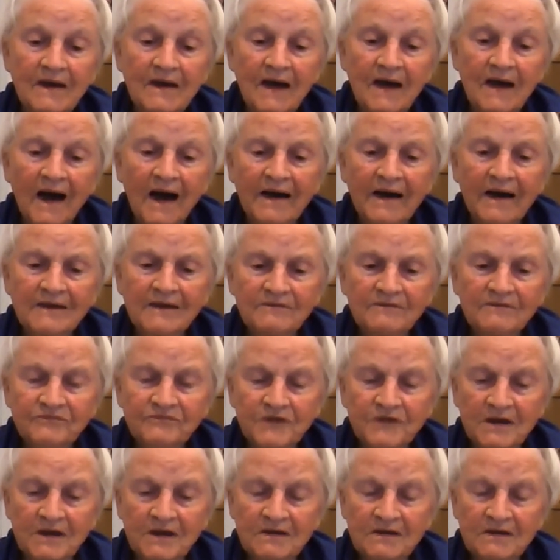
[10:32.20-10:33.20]
I had a
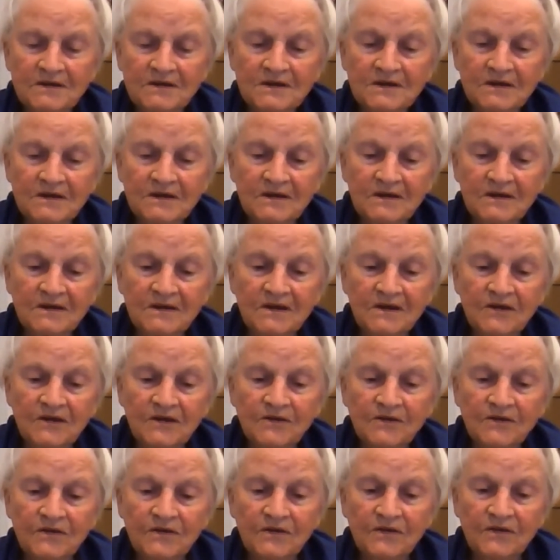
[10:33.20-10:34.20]
friend
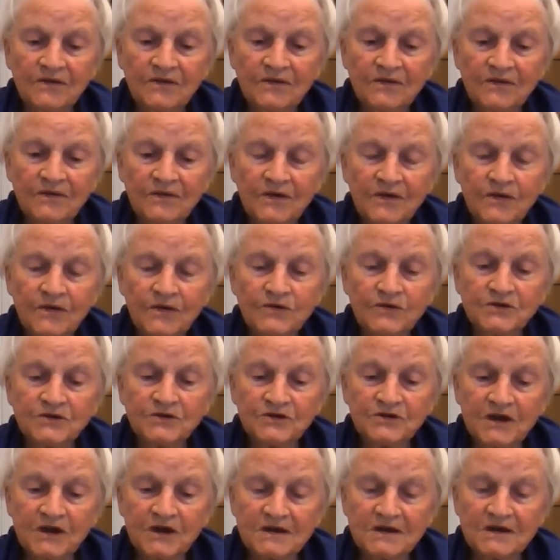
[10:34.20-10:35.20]
who
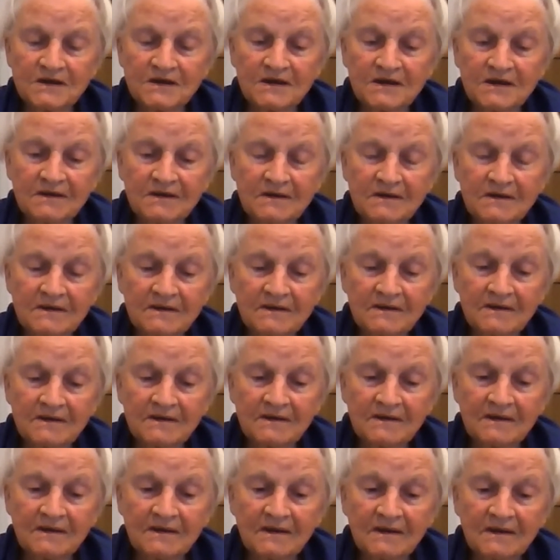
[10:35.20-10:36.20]
suggested
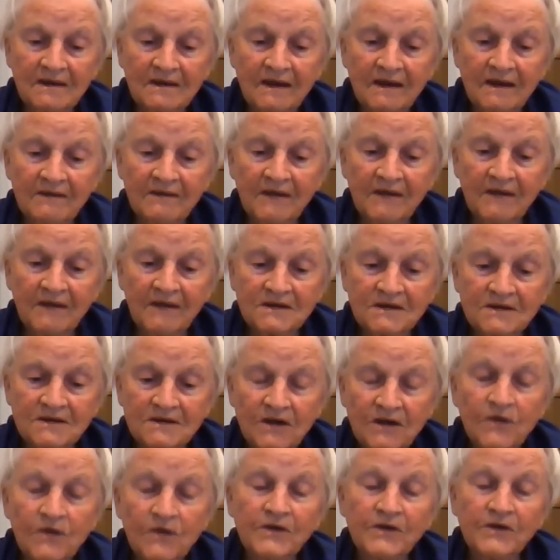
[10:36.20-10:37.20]
that,
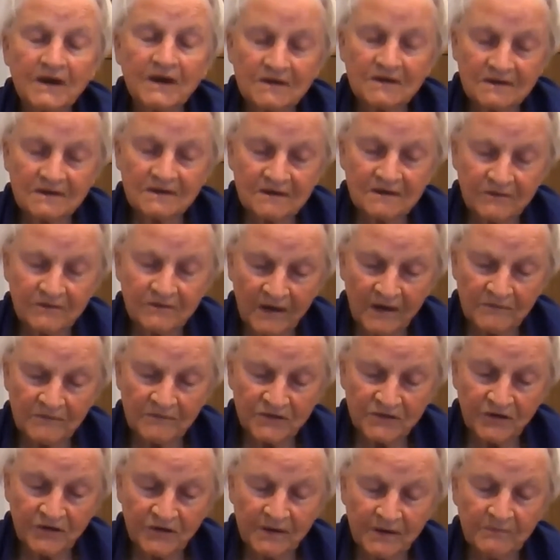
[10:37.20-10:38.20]
oh yes, well, I'm
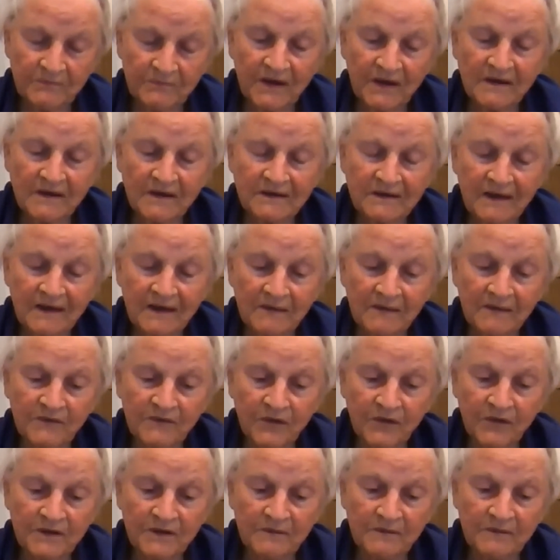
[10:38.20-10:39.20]
sorry, I'm
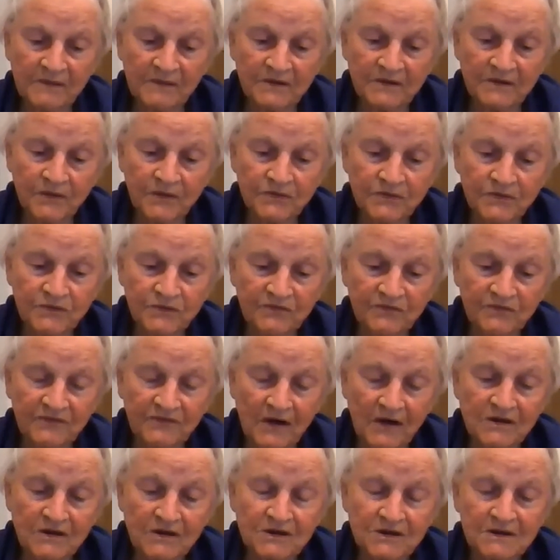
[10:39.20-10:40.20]
going a bit too
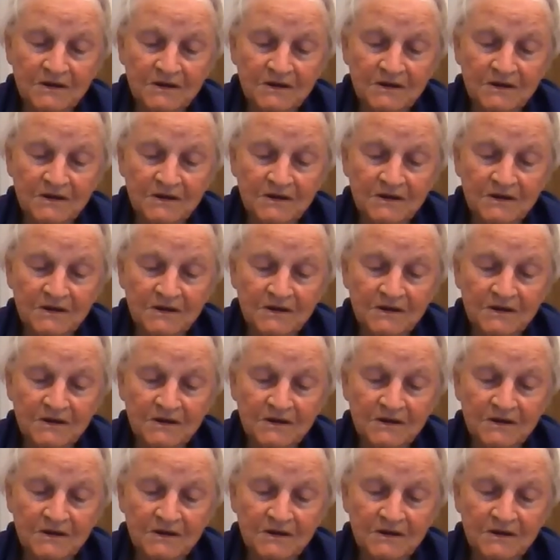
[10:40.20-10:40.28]
fast.